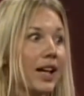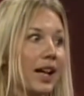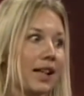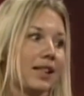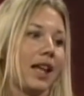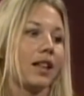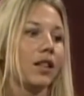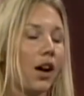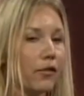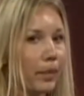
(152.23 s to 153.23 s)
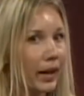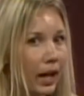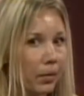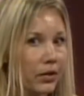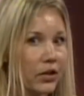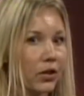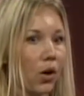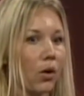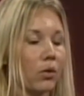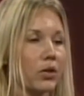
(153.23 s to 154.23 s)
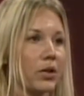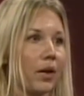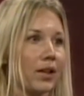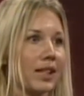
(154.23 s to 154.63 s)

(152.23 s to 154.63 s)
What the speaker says: is they love being able to go to our